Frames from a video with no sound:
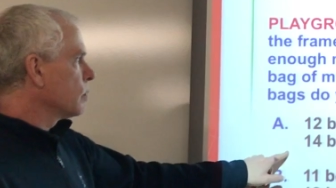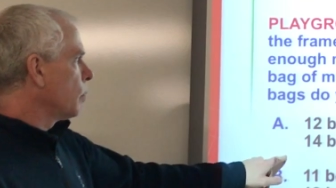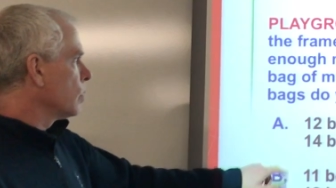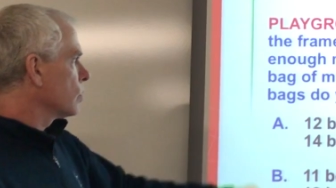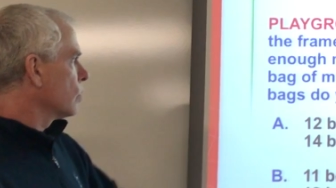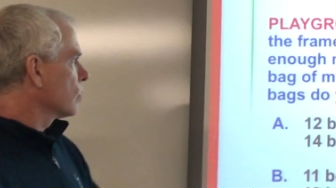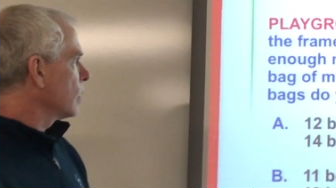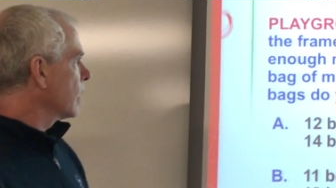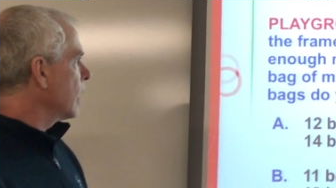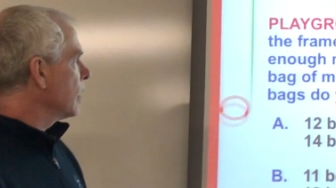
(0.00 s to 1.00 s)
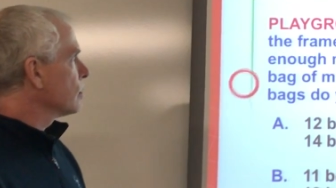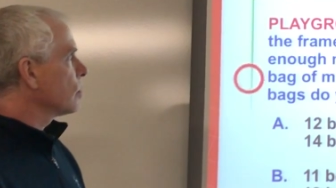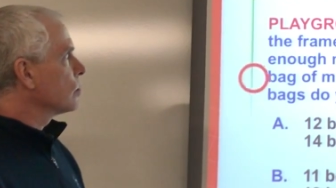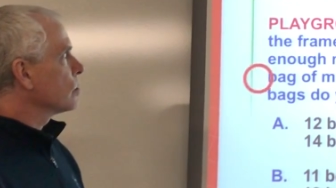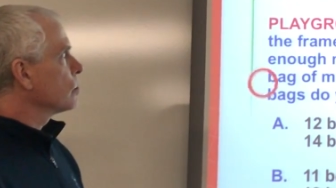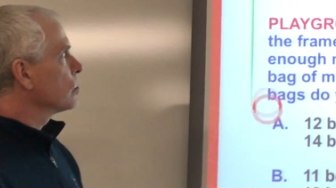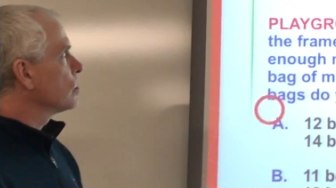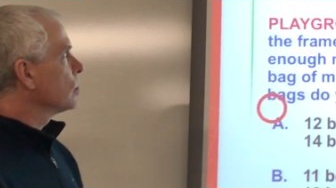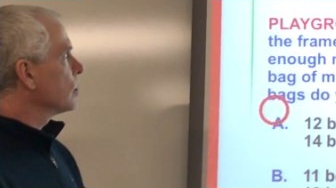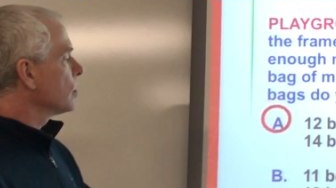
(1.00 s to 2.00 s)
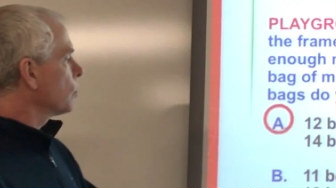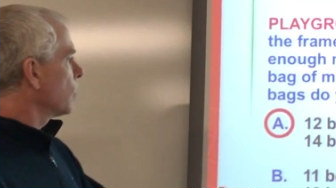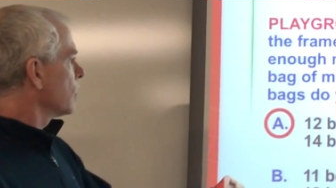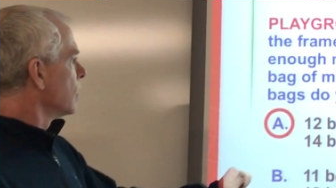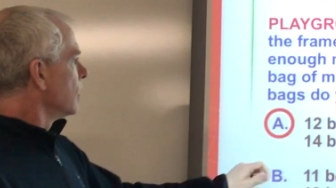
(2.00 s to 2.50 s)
of mulch, looks like A is our solution to this one.